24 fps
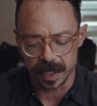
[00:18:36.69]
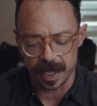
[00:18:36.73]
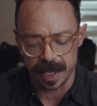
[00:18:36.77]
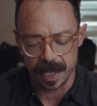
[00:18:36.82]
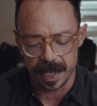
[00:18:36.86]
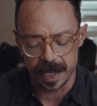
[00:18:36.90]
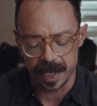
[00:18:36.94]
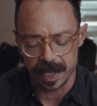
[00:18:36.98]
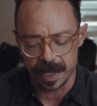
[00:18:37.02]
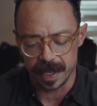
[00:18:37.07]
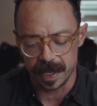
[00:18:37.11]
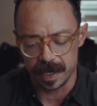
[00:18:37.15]

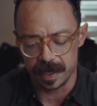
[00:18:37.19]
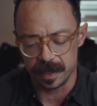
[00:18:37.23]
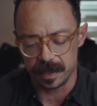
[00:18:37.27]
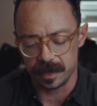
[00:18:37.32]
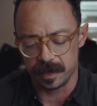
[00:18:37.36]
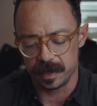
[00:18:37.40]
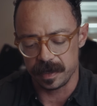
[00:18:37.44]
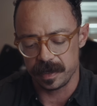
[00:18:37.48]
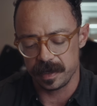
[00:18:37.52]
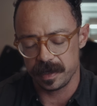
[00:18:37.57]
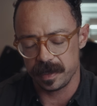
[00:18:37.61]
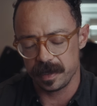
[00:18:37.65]
And
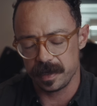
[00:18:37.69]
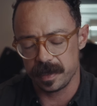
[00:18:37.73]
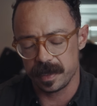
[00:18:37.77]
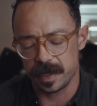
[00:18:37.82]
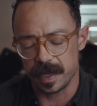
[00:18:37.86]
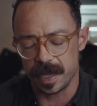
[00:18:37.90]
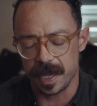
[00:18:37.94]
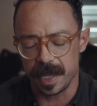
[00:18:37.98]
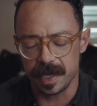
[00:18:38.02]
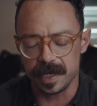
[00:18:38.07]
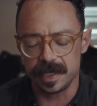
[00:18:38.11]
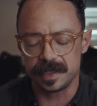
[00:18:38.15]

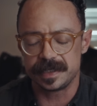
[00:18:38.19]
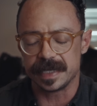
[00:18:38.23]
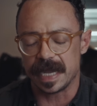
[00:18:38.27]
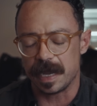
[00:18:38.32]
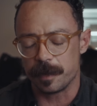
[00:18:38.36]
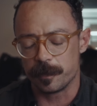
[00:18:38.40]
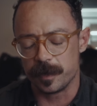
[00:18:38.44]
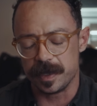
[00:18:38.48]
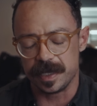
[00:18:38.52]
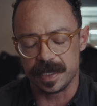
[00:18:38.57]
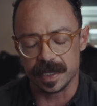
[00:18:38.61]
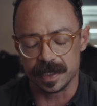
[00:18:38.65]

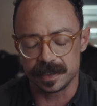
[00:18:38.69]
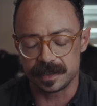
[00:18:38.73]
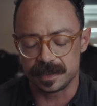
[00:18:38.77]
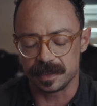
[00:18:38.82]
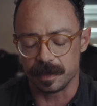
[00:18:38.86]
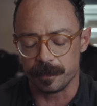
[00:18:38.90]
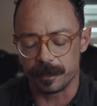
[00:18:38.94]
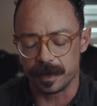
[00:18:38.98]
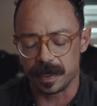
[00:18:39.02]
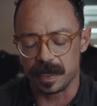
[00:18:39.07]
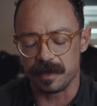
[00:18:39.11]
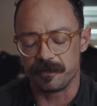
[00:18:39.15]
anytime we get
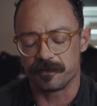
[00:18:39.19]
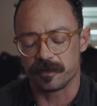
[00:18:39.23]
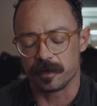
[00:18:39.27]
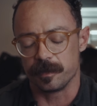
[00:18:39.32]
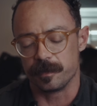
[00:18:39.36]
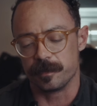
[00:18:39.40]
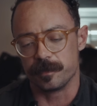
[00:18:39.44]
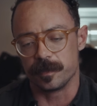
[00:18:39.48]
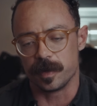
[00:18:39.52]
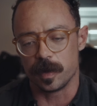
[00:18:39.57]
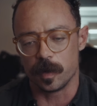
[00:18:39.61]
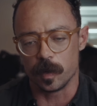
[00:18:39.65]
somebody
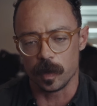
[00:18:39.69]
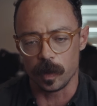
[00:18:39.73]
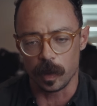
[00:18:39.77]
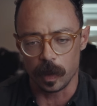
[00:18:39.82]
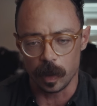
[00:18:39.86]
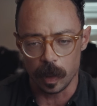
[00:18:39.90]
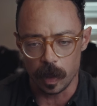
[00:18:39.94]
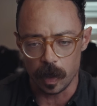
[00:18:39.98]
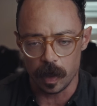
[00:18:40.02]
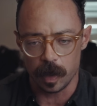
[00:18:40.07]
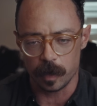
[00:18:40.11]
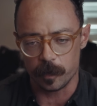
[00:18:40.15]
from a
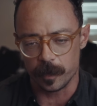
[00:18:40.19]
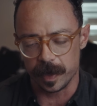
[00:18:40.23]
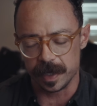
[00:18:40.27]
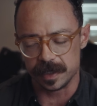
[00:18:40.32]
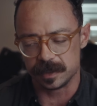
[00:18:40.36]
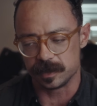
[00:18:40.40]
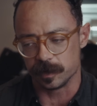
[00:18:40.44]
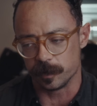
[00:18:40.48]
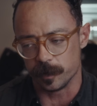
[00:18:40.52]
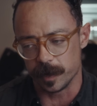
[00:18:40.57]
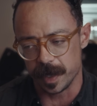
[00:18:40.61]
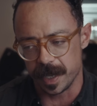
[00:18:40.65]
long
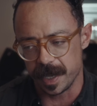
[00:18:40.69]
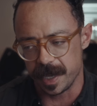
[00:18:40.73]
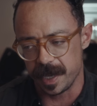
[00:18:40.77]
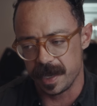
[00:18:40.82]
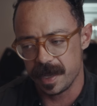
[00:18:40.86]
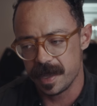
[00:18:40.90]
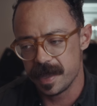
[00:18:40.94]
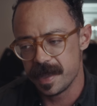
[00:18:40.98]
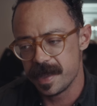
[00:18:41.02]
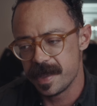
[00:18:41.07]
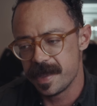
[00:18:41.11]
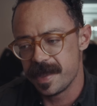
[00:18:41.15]
ways
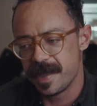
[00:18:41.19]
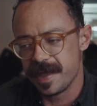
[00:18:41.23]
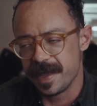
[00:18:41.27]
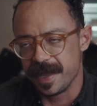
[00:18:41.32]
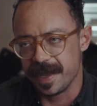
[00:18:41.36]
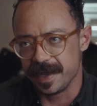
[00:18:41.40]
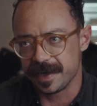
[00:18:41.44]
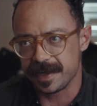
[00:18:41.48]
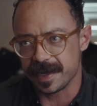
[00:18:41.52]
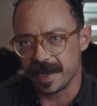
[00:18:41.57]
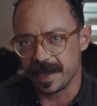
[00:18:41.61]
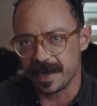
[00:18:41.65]
away,
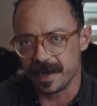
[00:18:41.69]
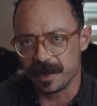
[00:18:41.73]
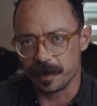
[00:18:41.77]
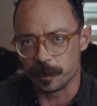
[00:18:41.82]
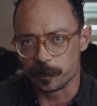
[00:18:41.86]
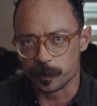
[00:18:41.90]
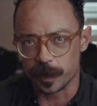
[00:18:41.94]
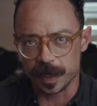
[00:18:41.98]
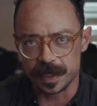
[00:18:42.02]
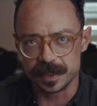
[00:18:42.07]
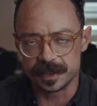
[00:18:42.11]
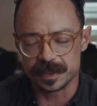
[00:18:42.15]
it kind
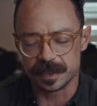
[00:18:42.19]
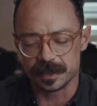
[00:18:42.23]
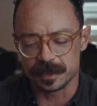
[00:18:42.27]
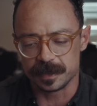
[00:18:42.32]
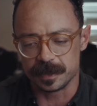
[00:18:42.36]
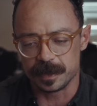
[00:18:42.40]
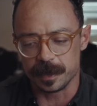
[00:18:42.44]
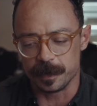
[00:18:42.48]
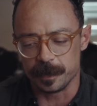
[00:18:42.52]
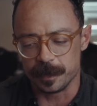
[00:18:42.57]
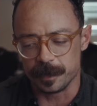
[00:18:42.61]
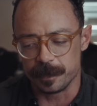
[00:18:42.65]
of
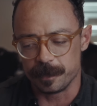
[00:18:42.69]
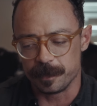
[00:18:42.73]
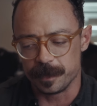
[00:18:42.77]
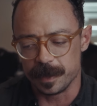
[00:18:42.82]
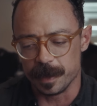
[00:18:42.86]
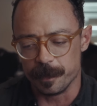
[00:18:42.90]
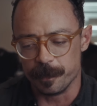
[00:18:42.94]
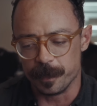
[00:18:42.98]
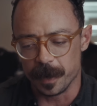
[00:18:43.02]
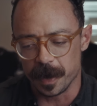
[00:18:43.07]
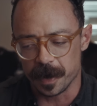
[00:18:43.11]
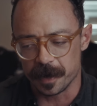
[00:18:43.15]
raises the
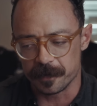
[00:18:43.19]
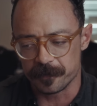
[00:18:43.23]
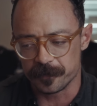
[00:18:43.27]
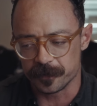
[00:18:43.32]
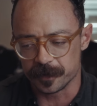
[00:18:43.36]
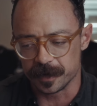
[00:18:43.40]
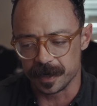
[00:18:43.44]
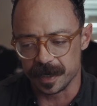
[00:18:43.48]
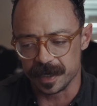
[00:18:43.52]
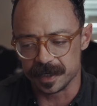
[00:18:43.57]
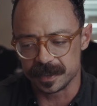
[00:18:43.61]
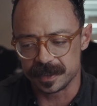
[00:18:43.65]
bar
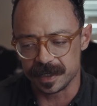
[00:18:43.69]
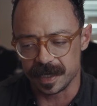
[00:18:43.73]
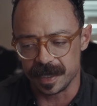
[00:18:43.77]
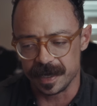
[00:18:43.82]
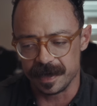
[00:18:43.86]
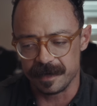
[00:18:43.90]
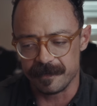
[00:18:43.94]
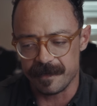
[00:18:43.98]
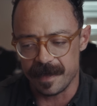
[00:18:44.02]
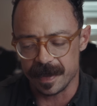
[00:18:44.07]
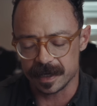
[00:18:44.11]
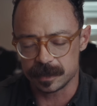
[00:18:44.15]
for us
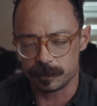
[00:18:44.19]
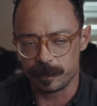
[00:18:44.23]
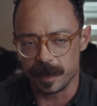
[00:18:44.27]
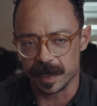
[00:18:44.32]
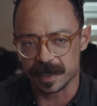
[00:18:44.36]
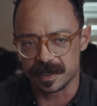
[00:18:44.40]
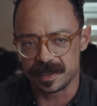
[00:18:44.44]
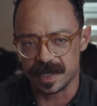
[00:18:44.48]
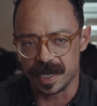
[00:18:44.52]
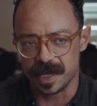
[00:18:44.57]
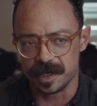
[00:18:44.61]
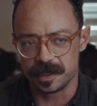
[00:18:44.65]
on
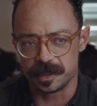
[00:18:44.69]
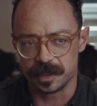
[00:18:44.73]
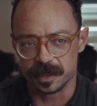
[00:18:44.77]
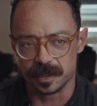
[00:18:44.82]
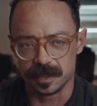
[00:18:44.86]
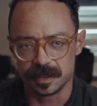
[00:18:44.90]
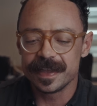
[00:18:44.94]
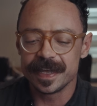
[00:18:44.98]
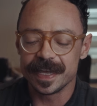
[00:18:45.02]
expectation.